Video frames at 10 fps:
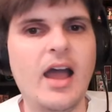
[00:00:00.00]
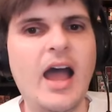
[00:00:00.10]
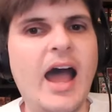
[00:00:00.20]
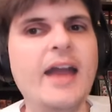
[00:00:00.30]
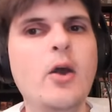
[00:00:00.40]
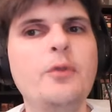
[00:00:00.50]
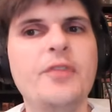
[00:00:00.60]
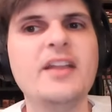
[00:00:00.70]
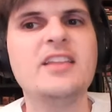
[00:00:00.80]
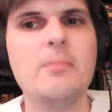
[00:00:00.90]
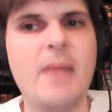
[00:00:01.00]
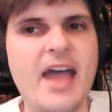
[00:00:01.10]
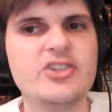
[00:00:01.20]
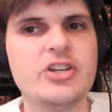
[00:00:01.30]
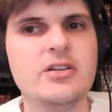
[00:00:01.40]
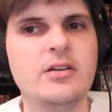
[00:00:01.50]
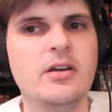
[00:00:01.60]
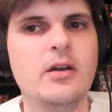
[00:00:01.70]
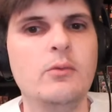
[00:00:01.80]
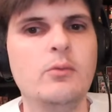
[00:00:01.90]
I don't think the Magic
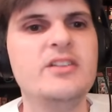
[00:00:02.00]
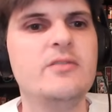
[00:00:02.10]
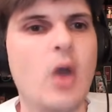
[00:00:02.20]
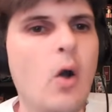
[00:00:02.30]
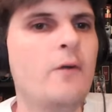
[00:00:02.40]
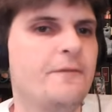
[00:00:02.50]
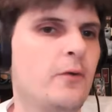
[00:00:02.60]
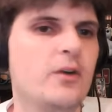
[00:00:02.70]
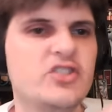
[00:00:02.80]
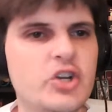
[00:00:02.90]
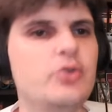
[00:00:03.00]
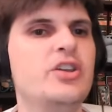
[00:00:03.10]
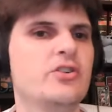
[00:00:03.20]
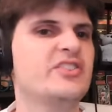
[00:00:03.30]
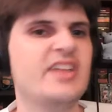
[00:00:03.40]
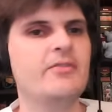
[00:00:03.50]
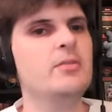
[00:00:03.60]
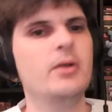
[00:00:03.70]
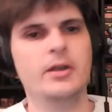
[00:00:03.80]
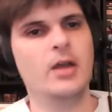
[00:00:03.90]
would go for a two-year,
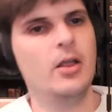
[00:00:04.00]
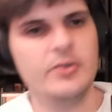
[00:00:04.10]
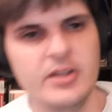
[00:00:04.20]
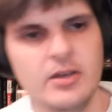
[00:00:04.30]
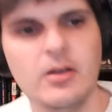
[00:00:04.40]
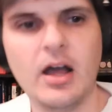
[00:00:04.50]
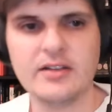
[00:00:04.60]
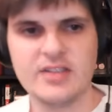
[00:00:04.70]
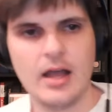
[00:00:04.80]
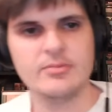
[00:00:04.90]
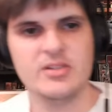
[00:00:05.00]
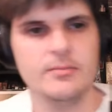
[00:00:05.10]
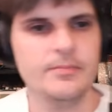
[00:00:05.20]
$70 million deal on Thompson.